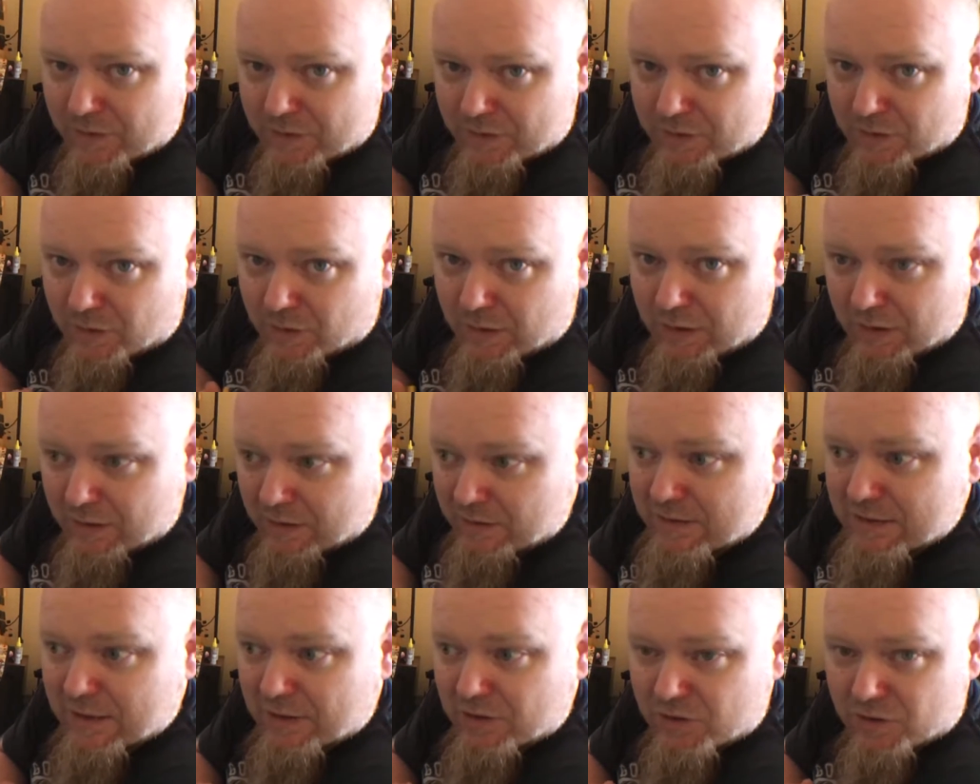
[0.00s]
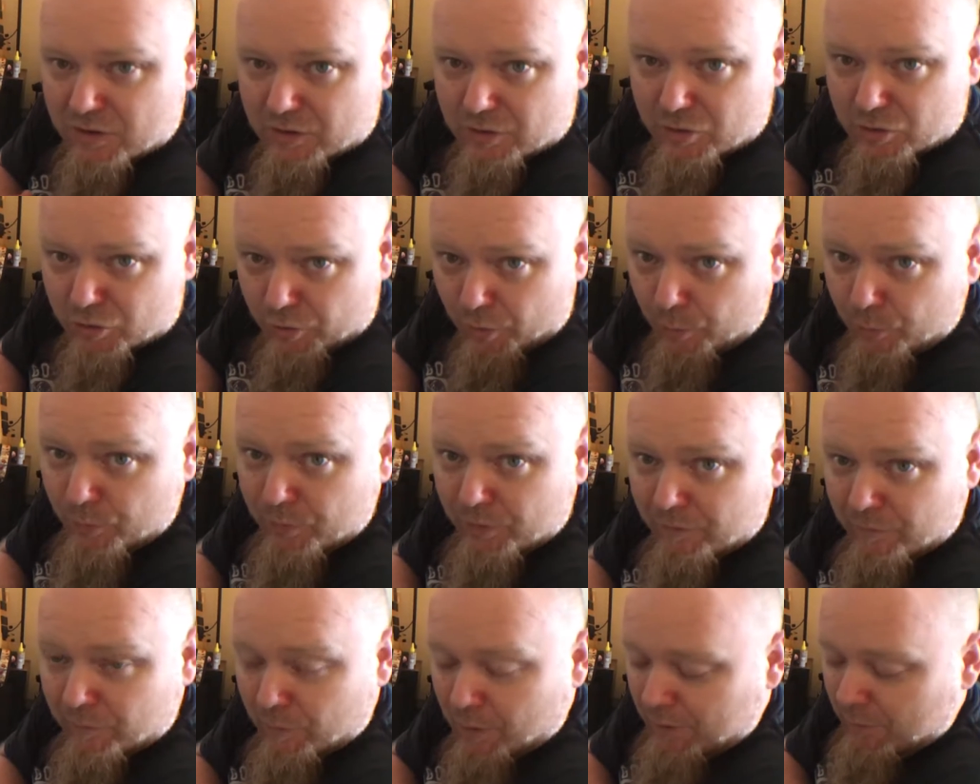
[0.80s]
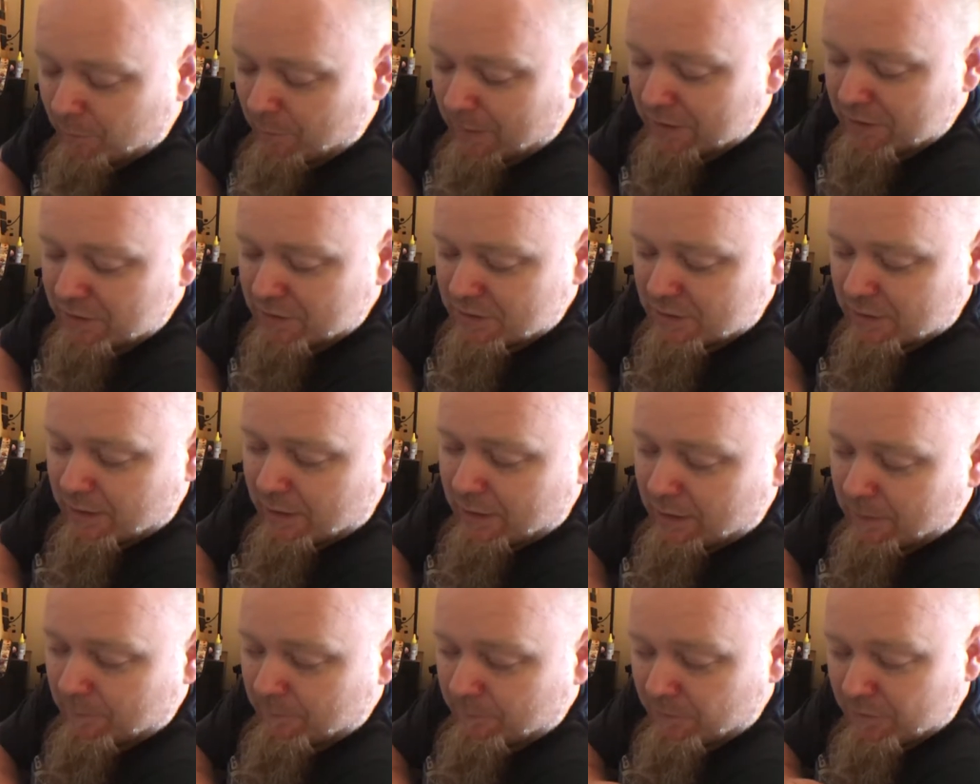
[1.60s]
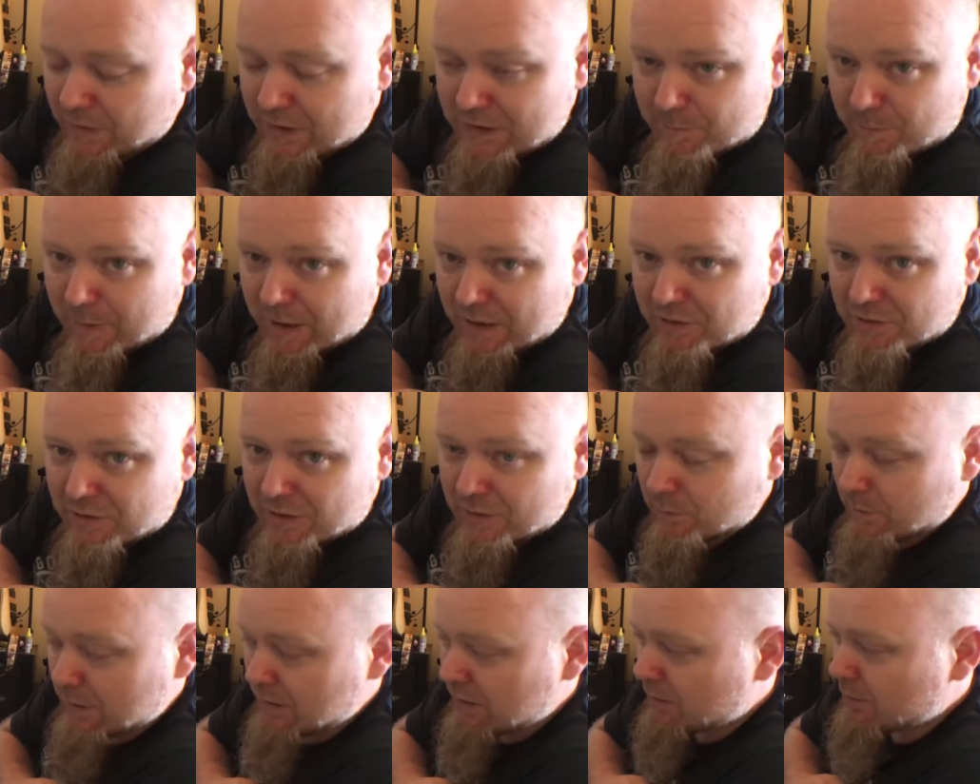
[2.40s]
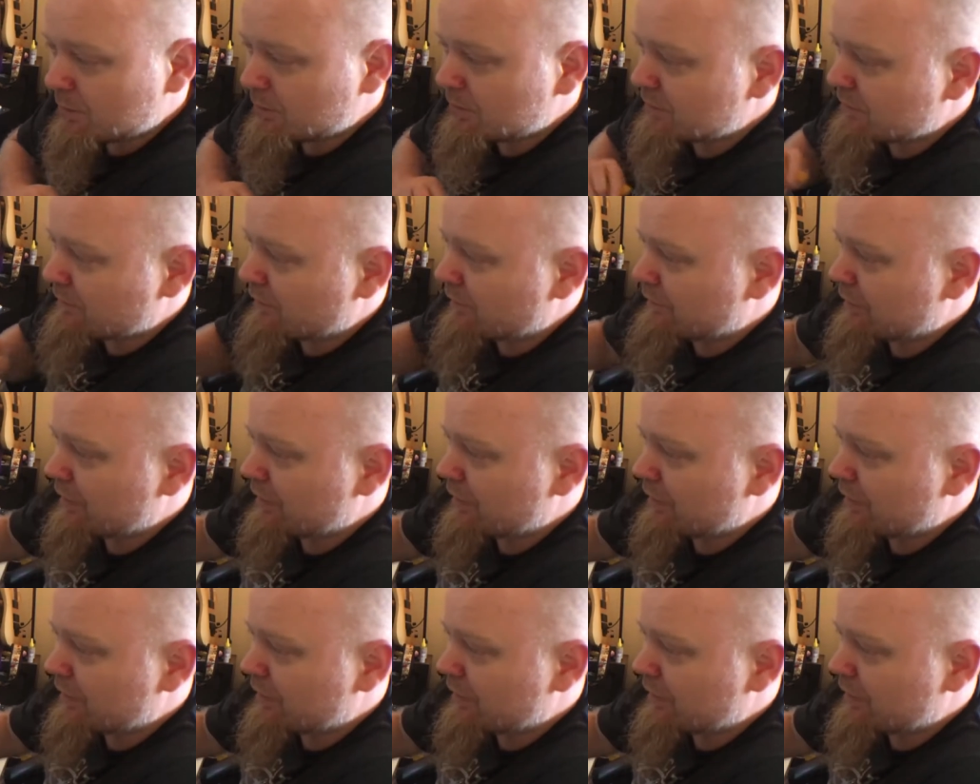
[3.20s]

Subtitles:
So he tells you the truth of what the batteries are like. These batteries we use for